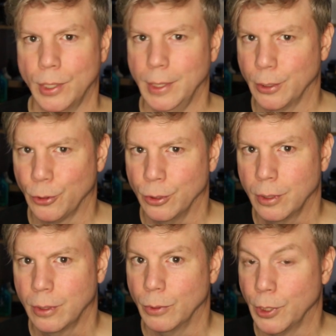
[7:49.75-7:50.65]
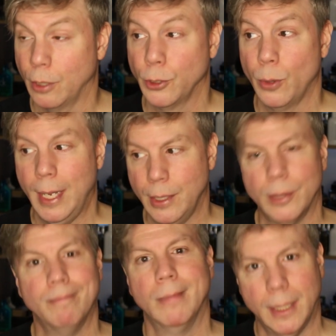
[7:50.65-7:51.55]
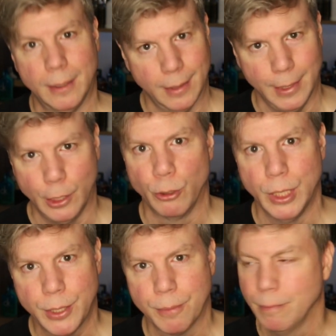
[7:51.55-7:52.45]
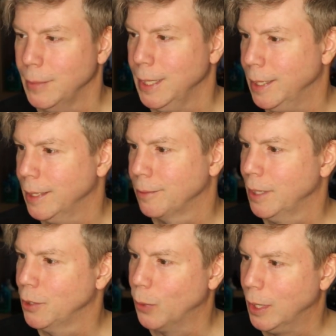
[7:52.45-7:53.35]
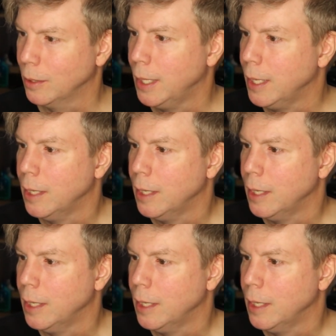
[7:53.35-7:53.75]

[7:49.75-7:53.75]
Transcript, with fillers: Elixir, which also has licorice in it as well.